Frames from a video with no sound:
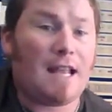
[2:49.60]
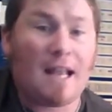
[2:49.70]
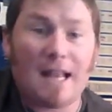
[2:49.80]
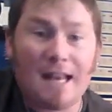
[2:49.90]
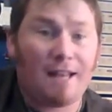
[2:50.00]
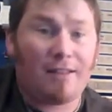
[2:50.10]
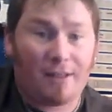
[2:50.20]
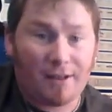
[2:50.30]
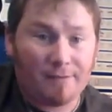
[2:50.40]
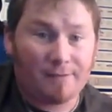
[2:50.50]
Anything.
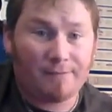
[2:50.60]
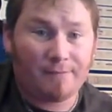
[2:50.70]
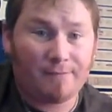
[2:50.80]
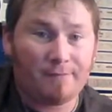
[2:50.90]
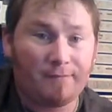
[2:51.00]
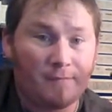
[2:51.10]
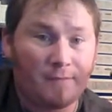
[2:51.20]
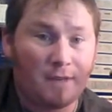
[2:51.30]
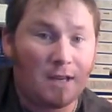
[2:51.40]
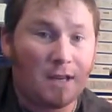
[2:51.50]

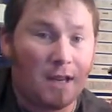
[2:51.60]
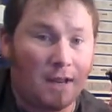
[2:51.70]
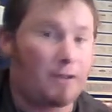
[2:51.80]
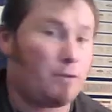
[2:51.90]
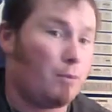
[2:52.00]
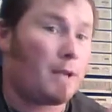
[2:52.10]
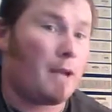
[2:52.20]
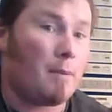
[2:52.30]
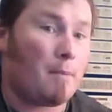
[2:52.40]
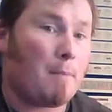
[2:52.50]
And this will
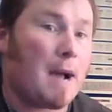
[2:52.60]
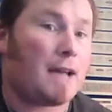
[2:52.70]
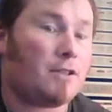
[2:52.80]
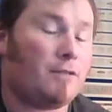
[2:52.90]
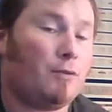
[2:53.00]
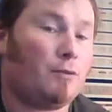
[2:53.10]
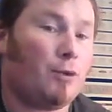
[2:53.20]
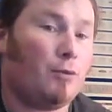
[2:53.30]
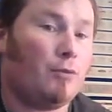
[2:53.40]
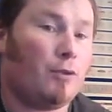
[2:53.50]
become a masterful
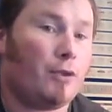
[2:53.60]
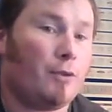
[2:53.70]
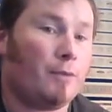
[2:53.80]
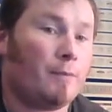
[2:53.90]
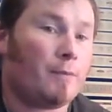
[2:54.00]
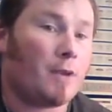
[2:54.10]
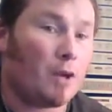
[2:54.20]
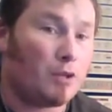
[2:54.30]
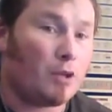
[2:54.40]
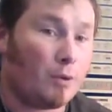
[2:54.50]
tool for you. I
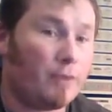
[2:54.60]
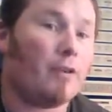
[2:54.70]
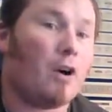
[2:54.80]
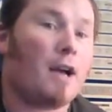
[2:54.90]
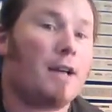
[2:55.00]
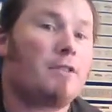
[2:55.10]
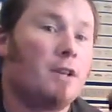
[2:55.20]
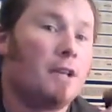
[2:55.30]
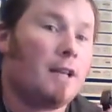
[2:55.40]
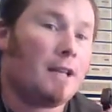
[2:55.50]
do advise
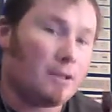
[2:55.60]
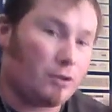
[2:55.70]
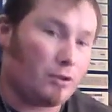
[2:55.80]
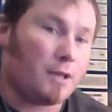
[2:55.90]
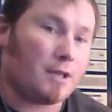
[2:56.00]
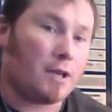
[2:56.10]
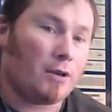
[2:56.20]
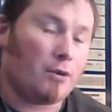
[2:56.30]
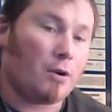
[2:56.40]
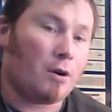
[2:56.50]
to
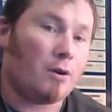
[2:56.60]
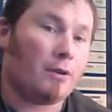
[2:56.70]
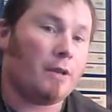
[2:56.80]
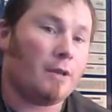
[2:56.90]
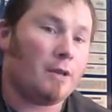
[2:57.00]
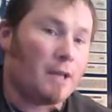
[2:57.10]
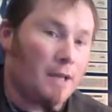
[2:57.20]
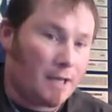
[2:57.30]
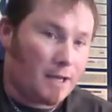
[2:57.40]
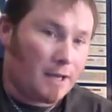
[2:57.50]
continue on
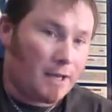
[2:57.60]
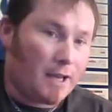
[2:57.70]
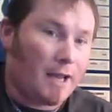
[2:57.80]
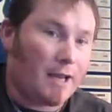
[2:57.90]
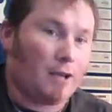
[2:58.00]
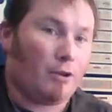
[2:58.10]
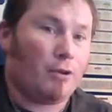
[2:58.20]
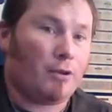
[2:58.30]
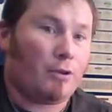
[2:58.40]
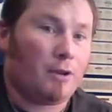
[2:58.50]
and
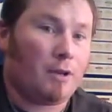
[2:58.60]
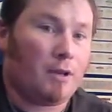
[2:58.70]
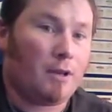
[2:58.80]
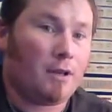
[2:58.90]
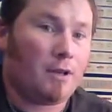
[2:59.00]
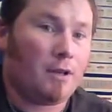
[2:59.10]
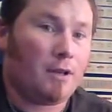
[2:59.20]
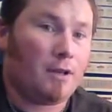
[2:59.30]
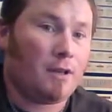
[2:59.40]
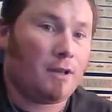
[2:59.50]
learn
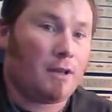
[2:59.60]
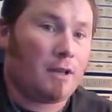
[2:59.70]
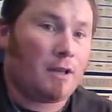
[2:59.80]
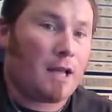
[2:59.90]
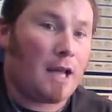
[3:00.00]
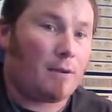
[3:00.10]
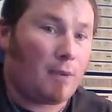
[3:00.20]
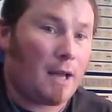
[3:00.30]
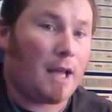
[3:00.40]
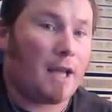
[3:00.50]
how to
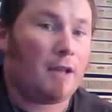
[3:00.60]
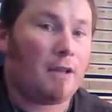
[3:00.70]
play